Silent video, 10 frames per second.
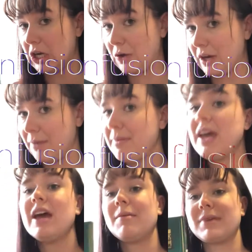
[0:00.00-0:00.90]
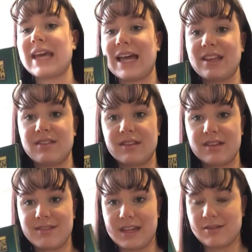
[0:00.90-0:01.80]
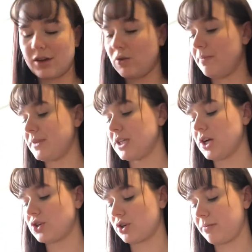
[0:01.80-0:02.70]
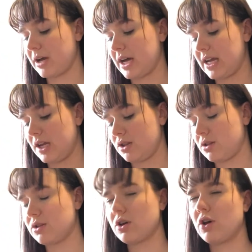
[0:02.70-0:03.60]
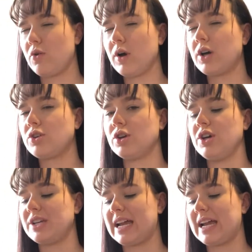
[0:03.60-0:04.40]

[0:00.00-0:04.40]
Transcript: No clue. But yeah, the sea salt dark chocolate bar, it is so good,